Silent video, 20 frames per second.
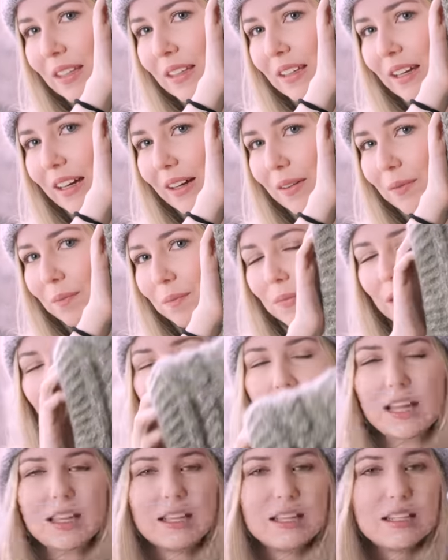Um,
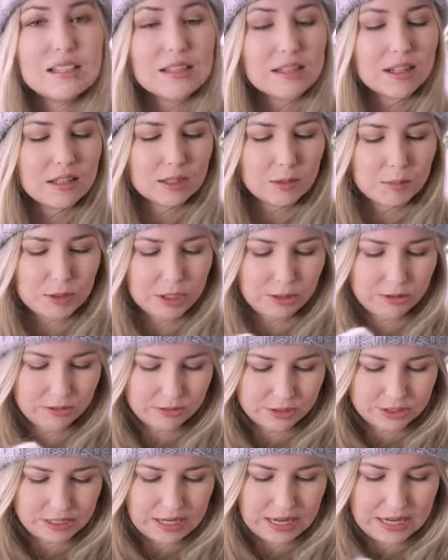yeah, it is a little bit
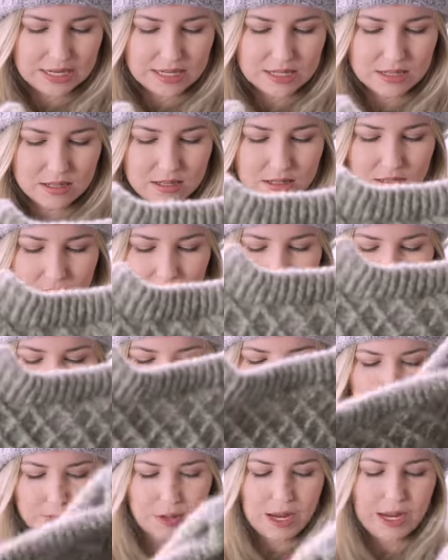oversized,
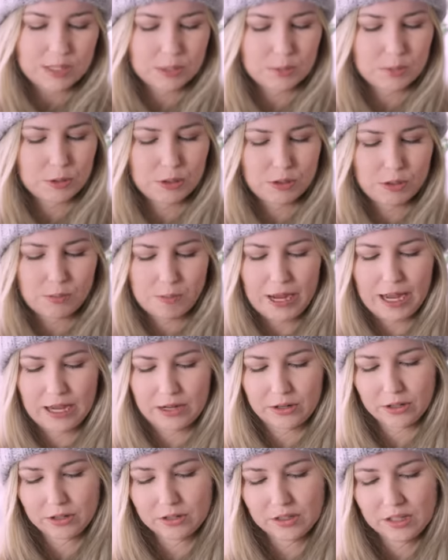um, as per the
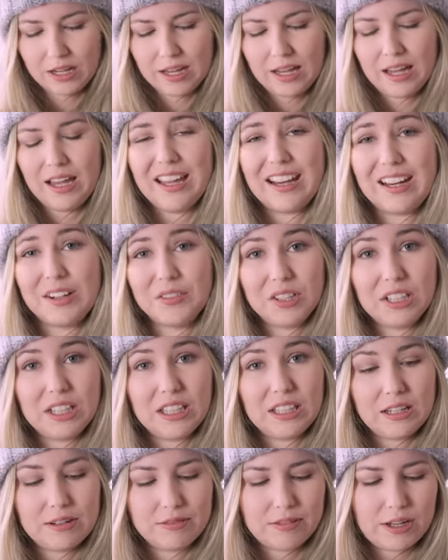pattern, and I really
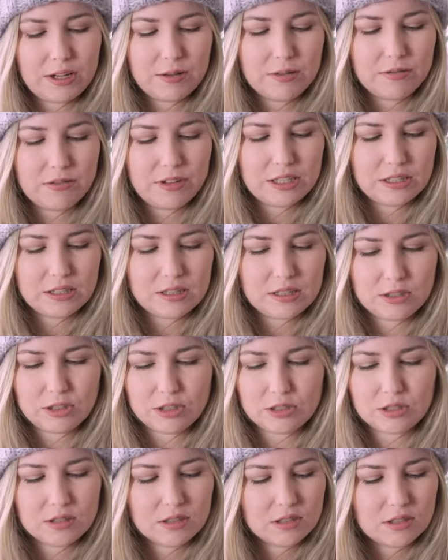love how it fits. It
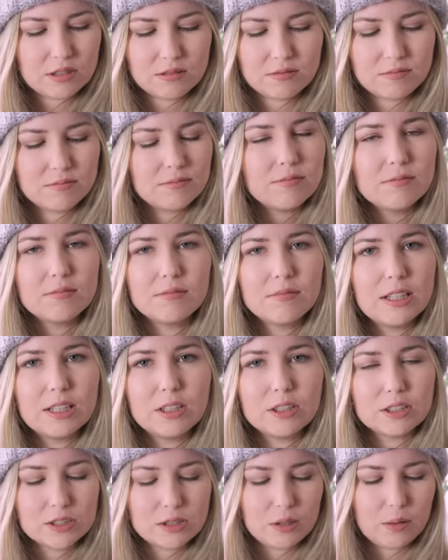just, it
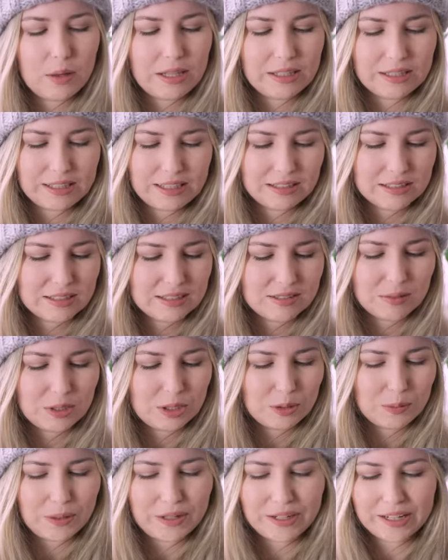looks so elegant when
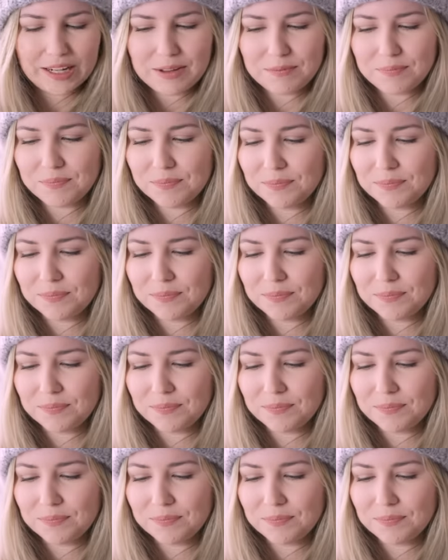you're wearing it.